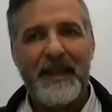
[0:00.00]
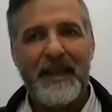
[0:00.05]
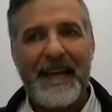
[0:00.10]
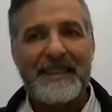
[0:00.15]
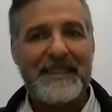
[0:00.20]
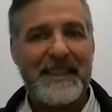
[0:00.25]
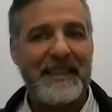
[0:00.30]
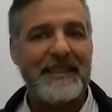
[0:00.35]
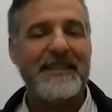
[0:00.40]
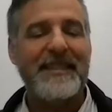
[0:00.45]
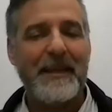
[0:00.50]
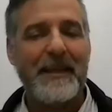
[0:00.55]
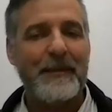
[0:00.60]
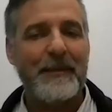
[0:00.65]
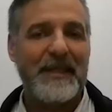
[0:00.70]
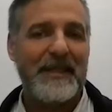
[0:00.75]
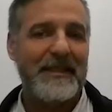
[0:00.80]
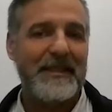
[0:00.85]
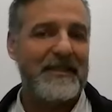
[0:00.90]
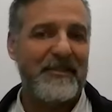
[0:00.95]
has that same
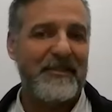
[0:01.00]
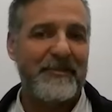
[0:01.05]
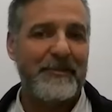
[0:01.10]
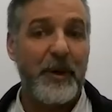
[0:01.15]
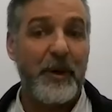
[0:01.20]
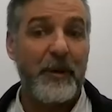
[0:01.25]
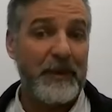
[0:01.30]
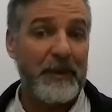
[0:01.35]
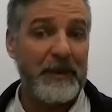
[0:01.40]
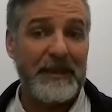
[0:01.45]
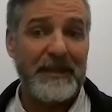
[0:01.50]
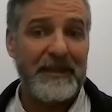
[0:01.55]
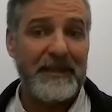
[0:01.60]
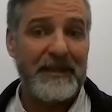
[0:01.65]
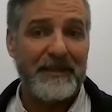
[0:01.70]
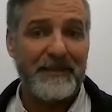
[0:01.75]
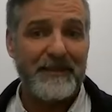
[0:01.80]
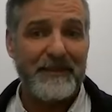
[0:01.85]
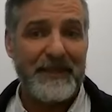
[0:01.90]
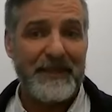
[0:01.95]
sense of
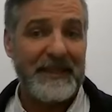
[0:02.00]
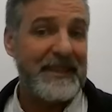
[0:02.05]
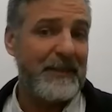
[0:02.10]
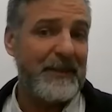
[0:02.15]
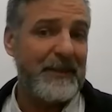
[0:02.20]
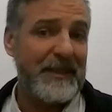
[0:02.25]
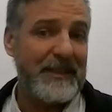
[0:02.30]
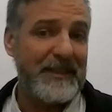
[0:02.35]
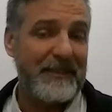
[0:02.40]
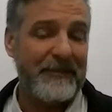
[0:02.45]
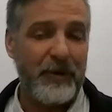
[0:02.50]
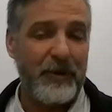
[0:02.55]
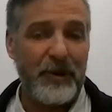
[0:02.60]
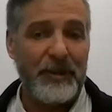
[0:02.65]
purpose, the same sense of